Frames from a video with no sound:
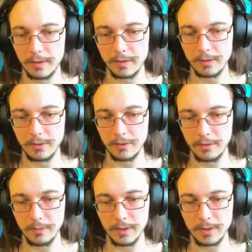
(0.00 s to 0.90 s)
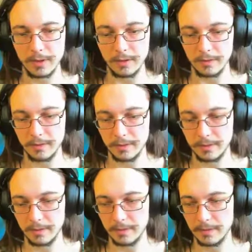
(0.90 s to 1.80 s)
this is true, but still.
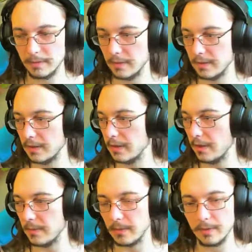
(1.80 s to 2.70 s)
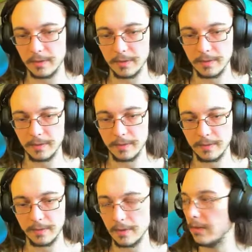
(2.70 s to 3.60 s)
This is terrible.
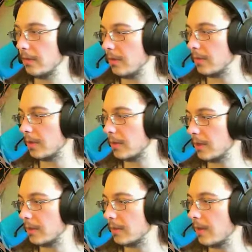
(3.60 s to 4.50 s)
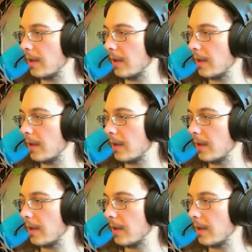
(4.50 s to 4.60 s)
You don't do such things.